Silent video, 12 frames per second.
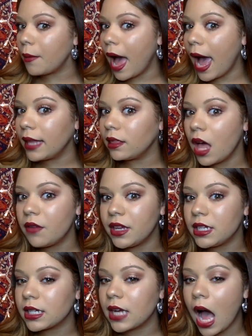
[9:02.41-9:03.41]
I love
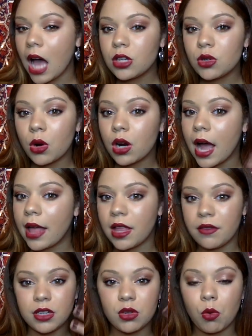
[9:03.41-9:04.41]
it to contour. I
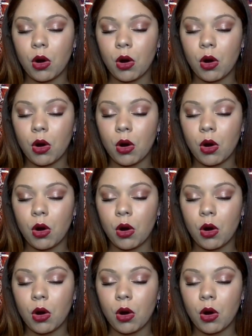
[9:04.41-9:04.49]
love it to